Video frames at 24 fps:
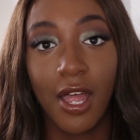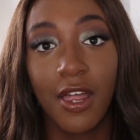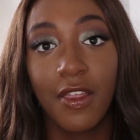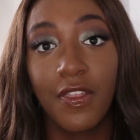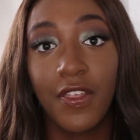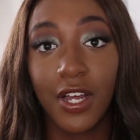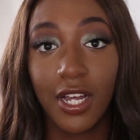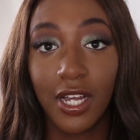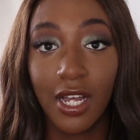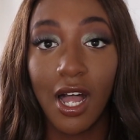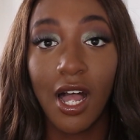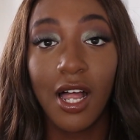
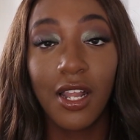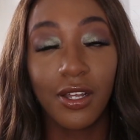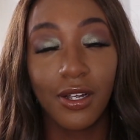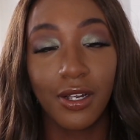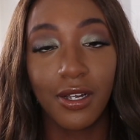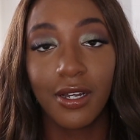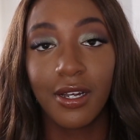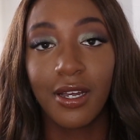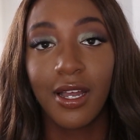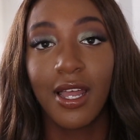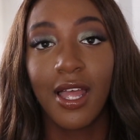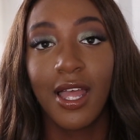the
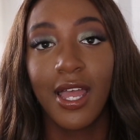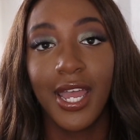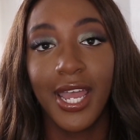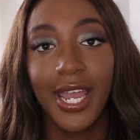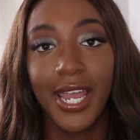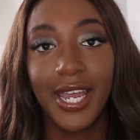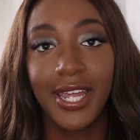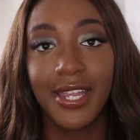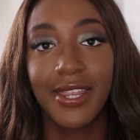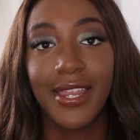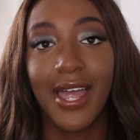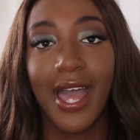color
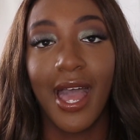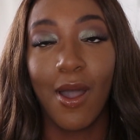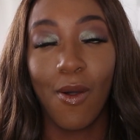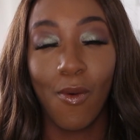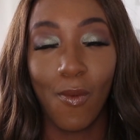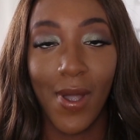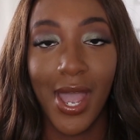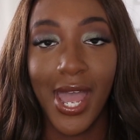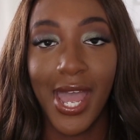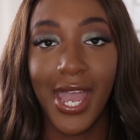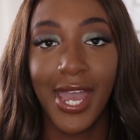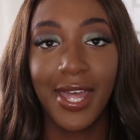in that
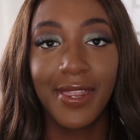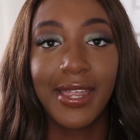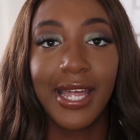way.